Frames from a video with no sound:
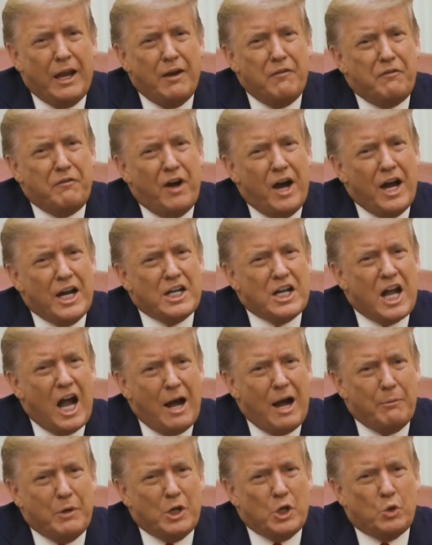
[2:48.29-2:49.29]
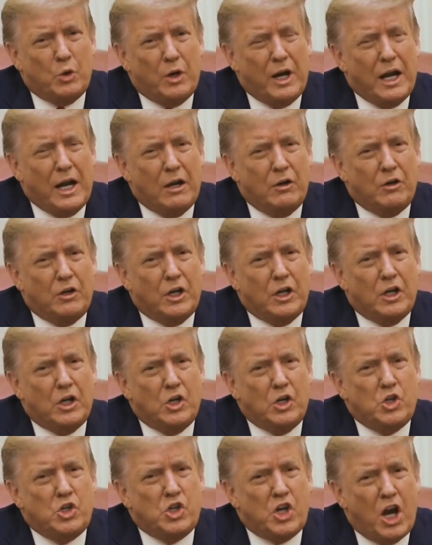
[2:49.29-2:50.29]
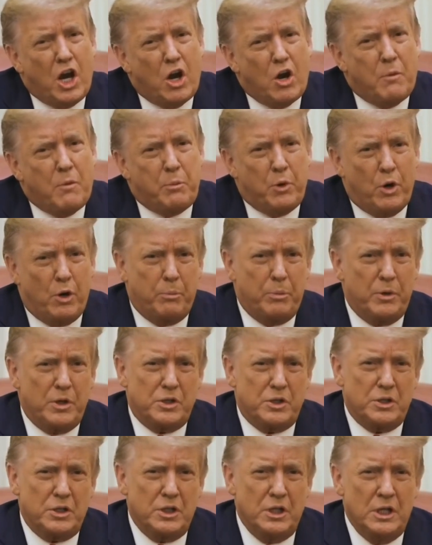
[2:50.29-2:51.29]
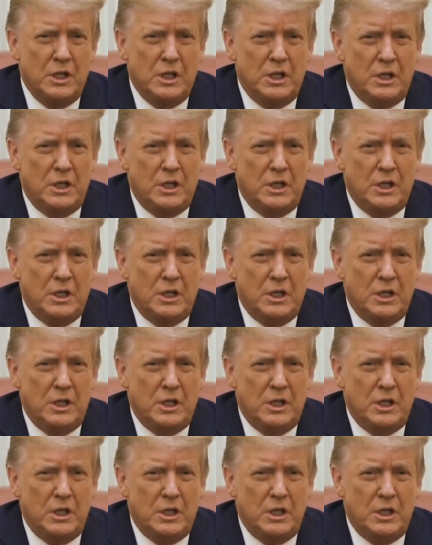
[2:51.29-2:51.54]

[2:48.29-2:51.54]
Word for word: and find common ground and shared purpose.